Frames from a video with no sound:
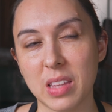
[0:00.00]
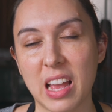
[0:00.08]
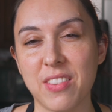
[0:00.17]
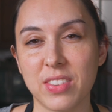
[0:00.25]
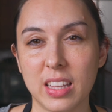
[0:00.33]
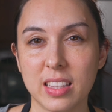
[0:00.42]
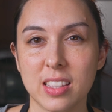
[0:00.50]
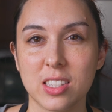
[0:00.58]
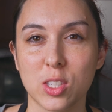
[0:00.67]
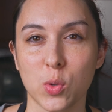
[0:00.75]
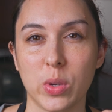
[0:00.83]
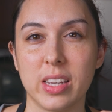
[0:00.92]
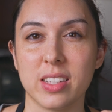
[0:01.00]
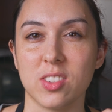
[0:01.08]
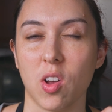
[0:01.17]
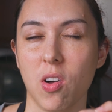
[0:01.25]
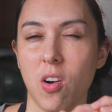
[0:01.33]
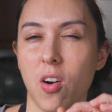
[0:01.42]
I feel like the squeak is
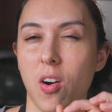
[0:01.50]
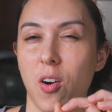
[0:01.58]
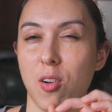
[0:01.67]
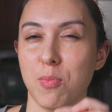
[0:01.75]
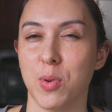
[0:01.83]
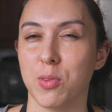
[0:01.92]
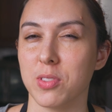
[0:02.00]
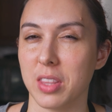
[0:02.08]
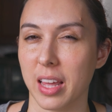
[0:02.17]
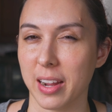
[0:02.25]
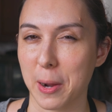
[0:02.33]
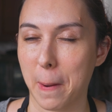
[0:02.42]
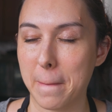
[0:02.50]
almost there.